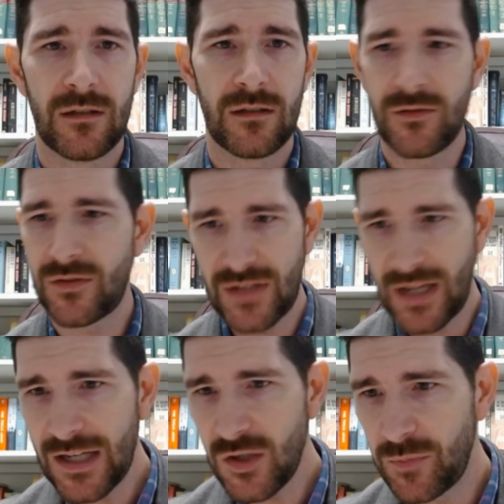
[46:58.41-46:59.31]
You
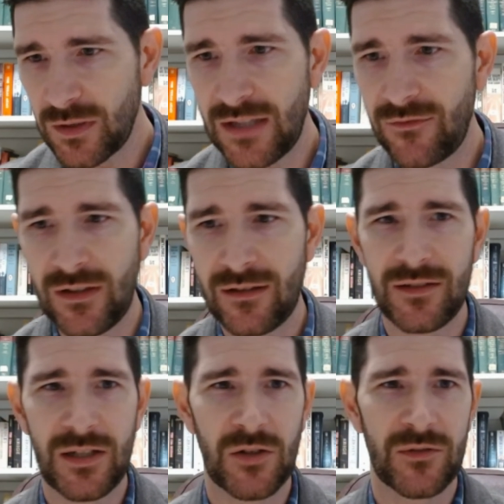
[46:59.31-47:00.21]
say you believe in,
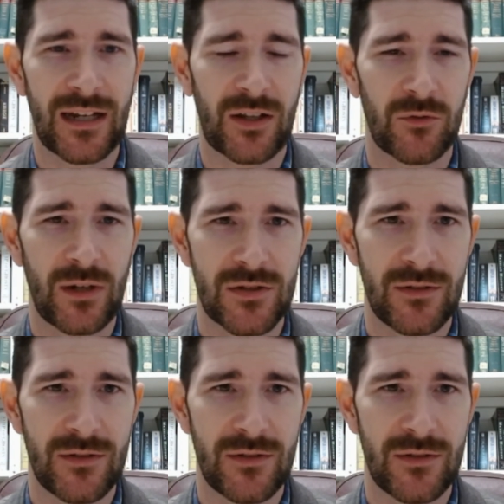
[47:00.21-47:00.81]
the Declaration of